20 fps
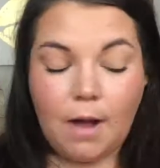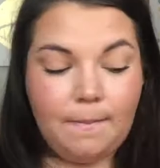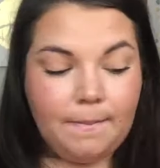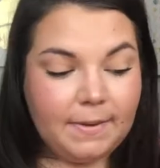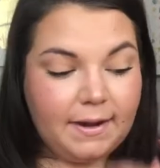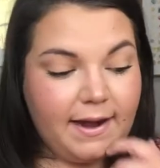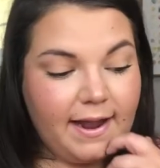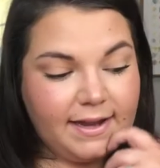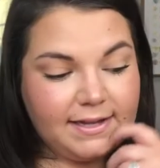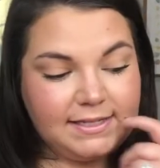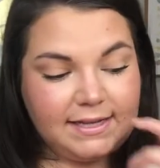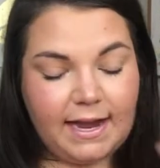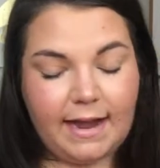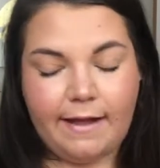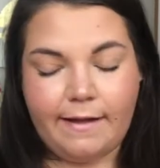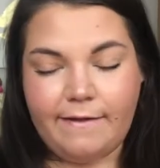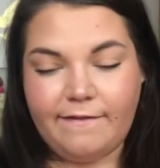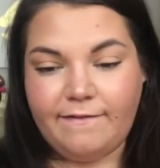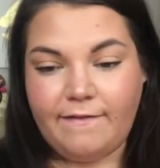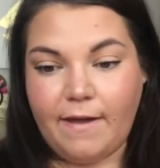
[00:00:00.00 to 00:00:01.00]
Oh, next I
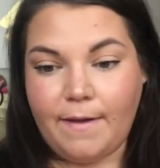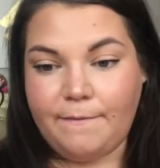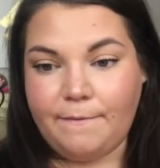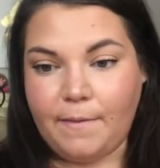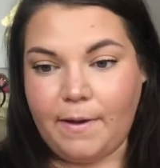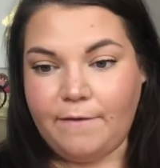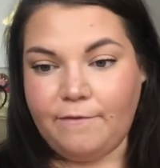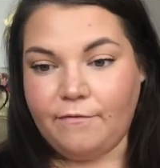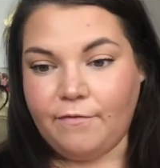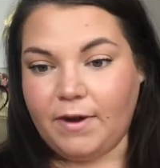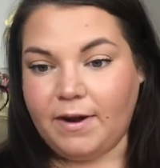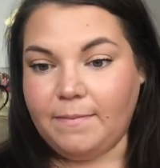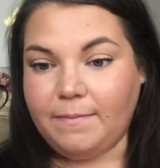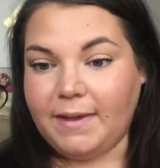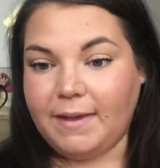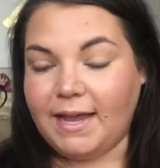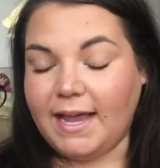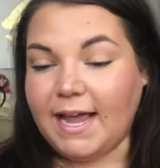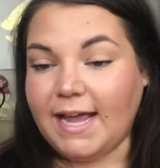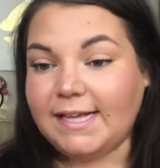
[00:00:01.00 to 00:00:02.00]
have in front of
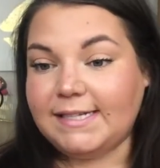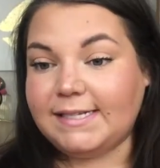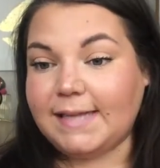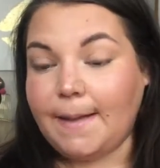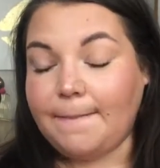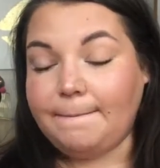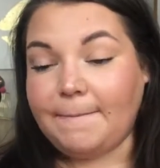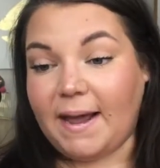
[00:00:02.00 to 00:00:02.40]
me is